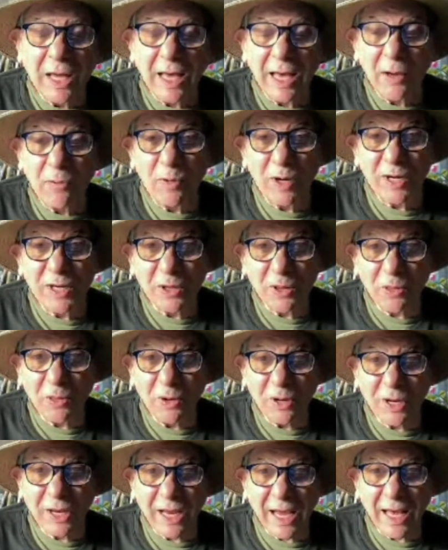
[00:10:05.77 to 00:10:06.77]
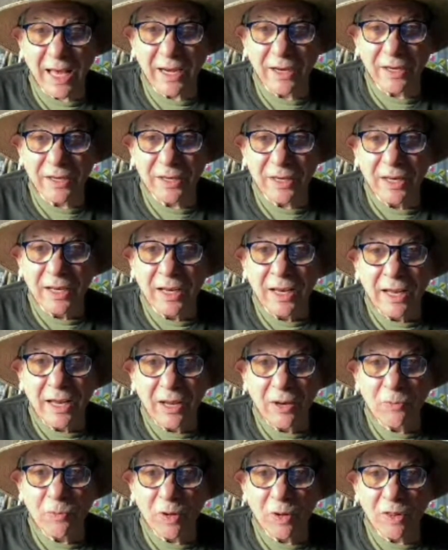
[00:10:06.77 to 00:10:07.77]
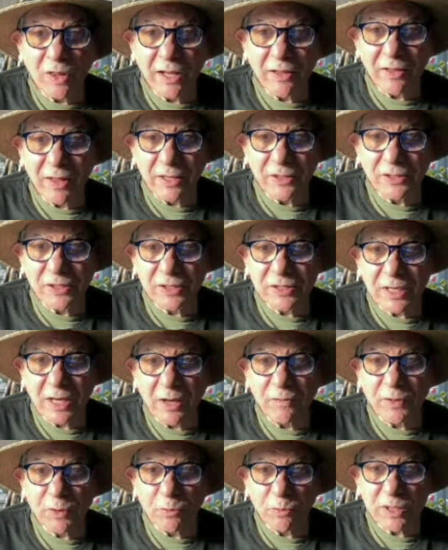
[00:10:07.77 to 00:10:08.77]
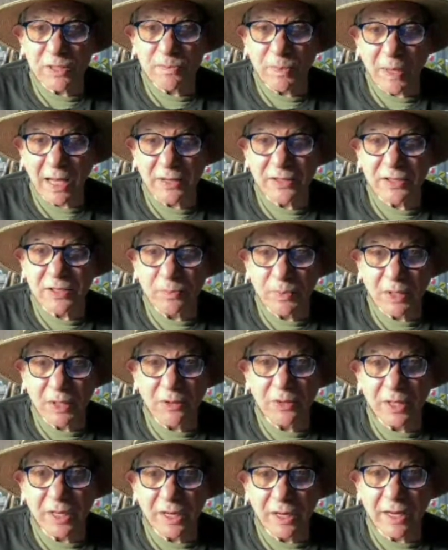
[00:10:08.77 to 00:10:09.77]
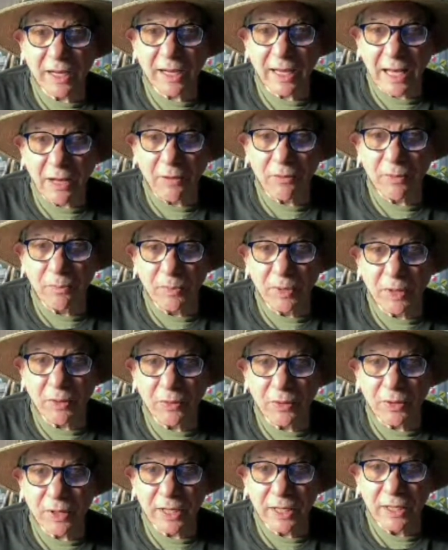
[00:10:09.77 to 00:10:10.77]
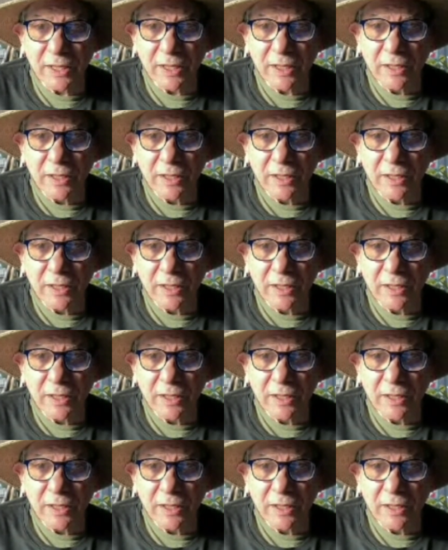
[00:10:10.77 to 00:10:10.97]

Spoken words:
And when you look at it, it really lends itself to responsibility and accountability.